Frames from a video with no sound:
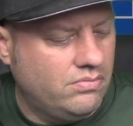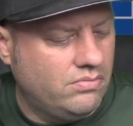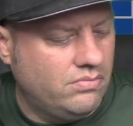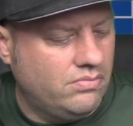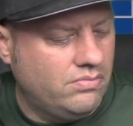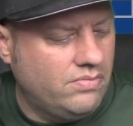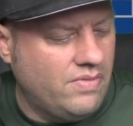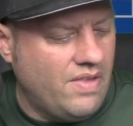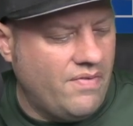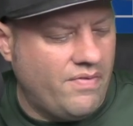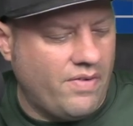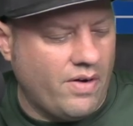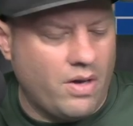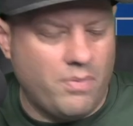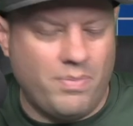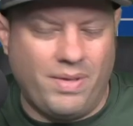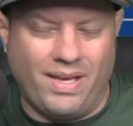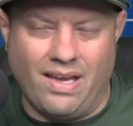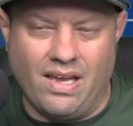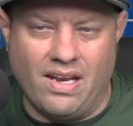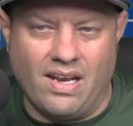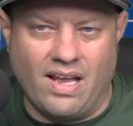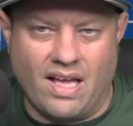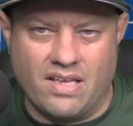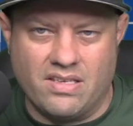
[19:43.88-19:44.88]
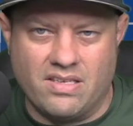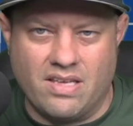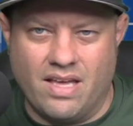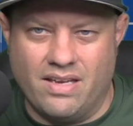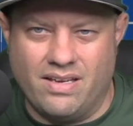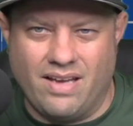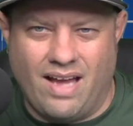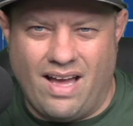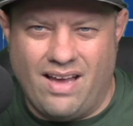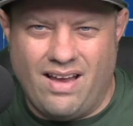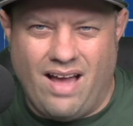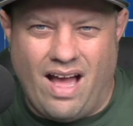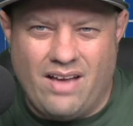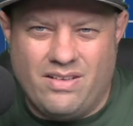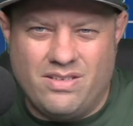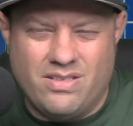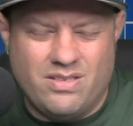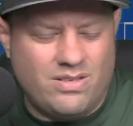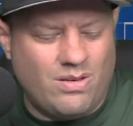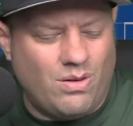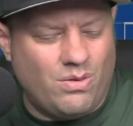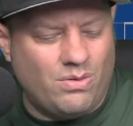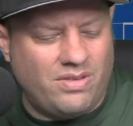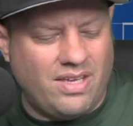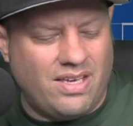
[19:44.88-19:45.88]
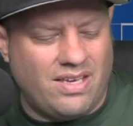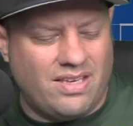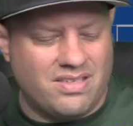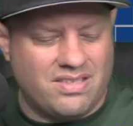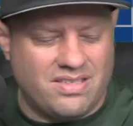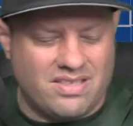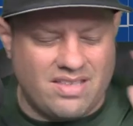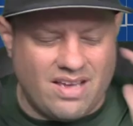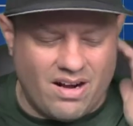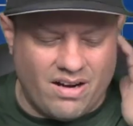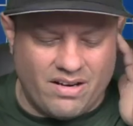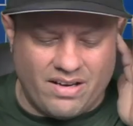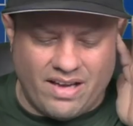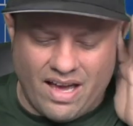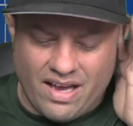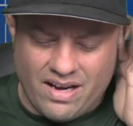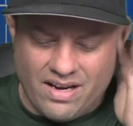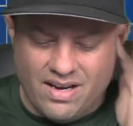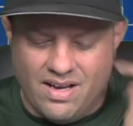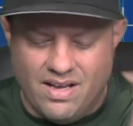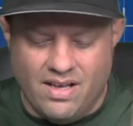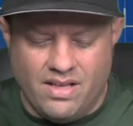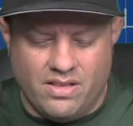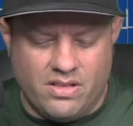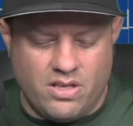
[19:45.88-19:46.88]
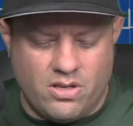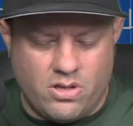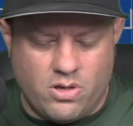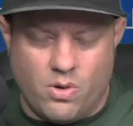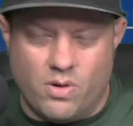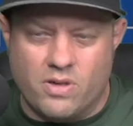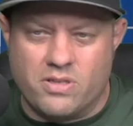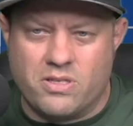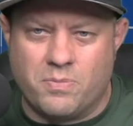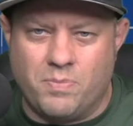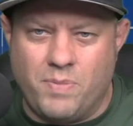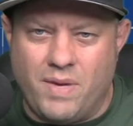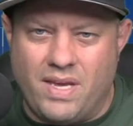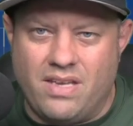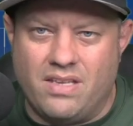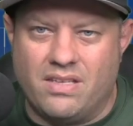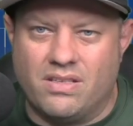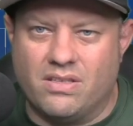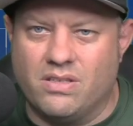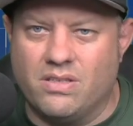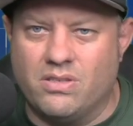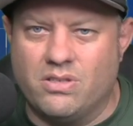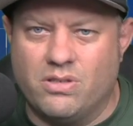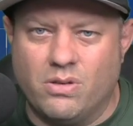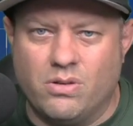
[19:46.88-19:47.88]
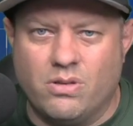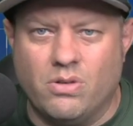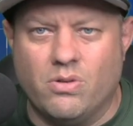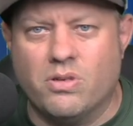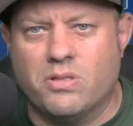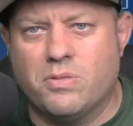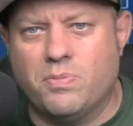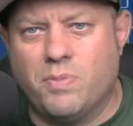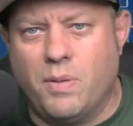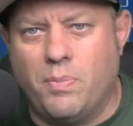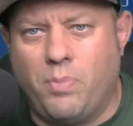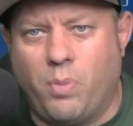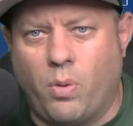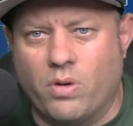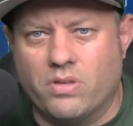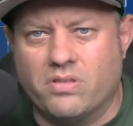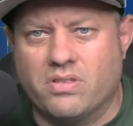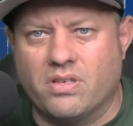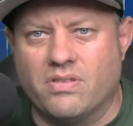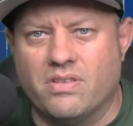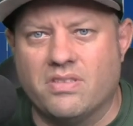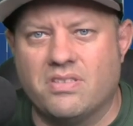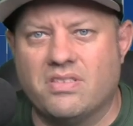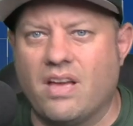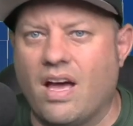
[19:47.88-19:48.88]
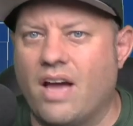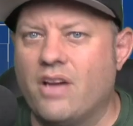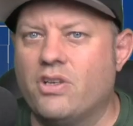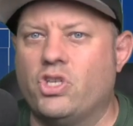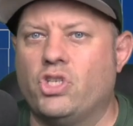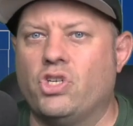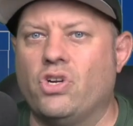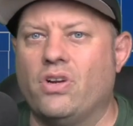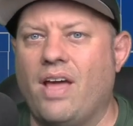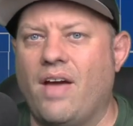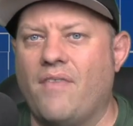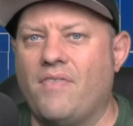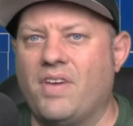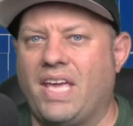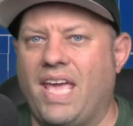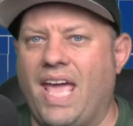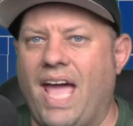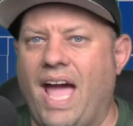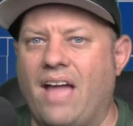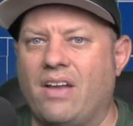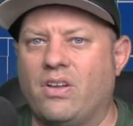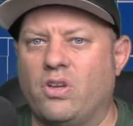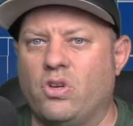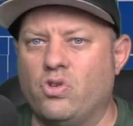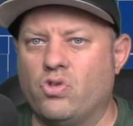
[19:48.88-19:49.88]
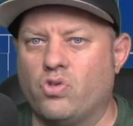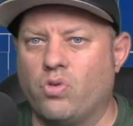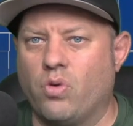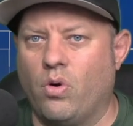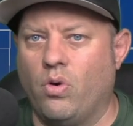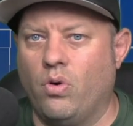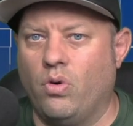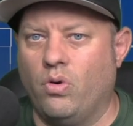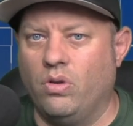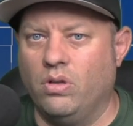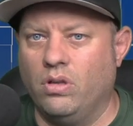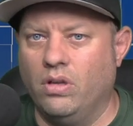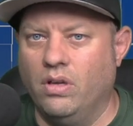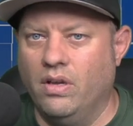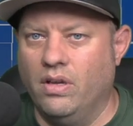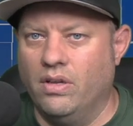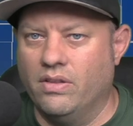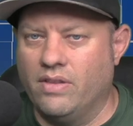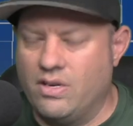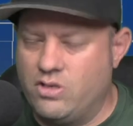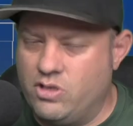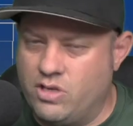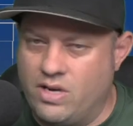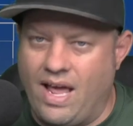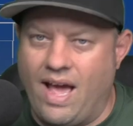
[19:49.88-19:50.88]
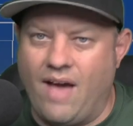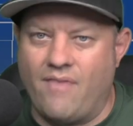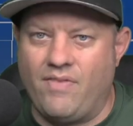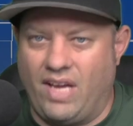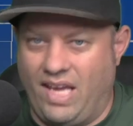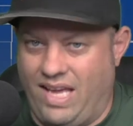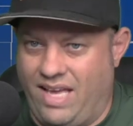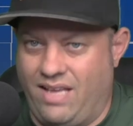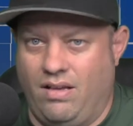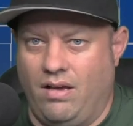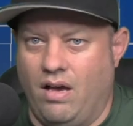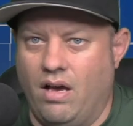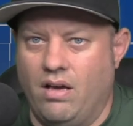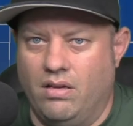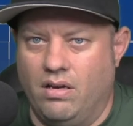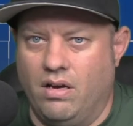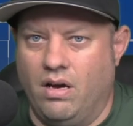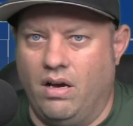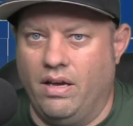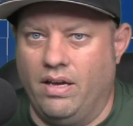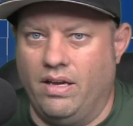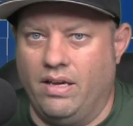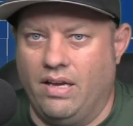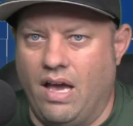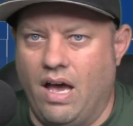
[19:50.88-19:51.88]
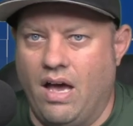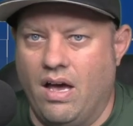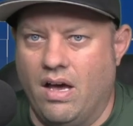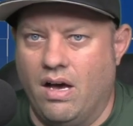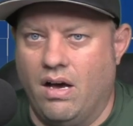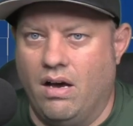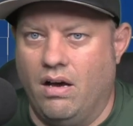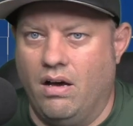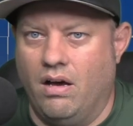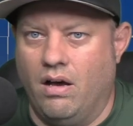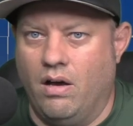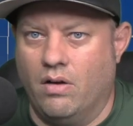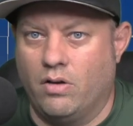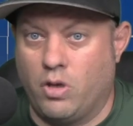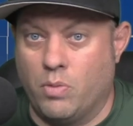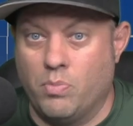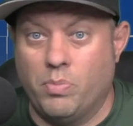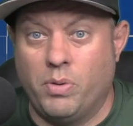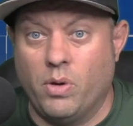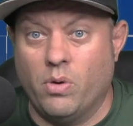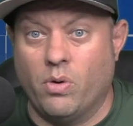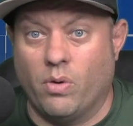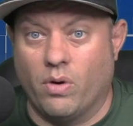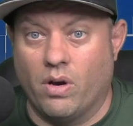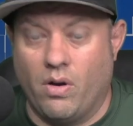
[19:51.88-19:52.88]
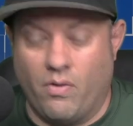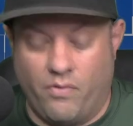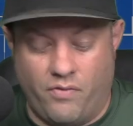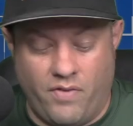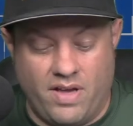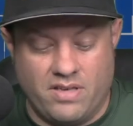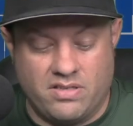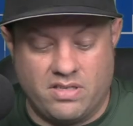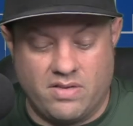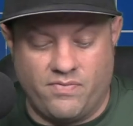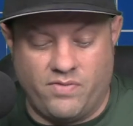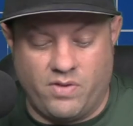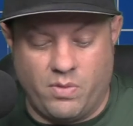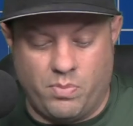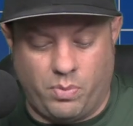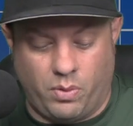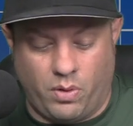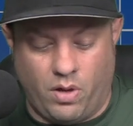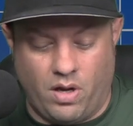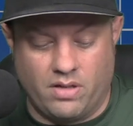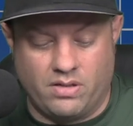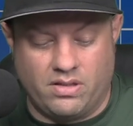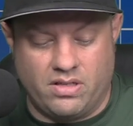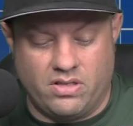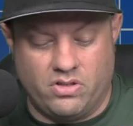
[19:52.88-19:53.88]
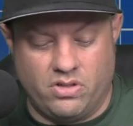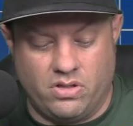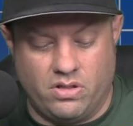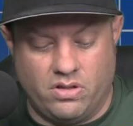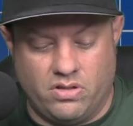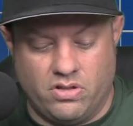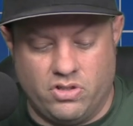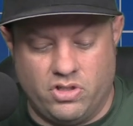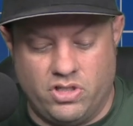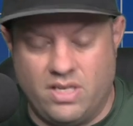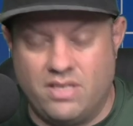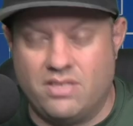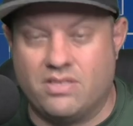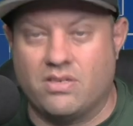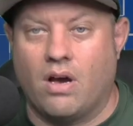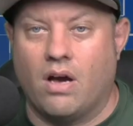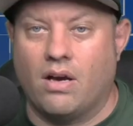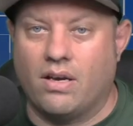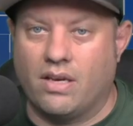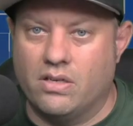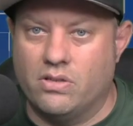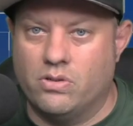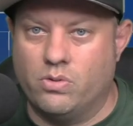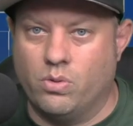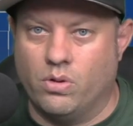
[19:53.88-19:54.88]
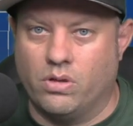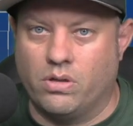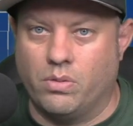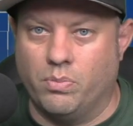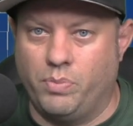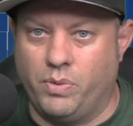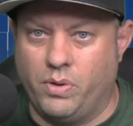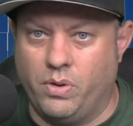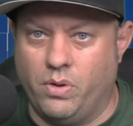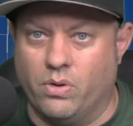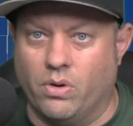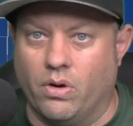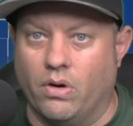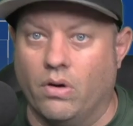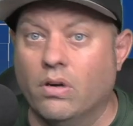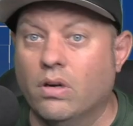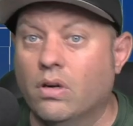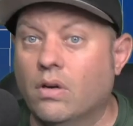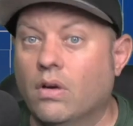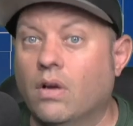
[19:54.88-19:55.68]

in the very beginning, I said I, I just don't think it's there yet. The USB, the two USB ports on the side should have a cat control. They should have a a a, a computer interface. If you plug the the GSOC into a computer,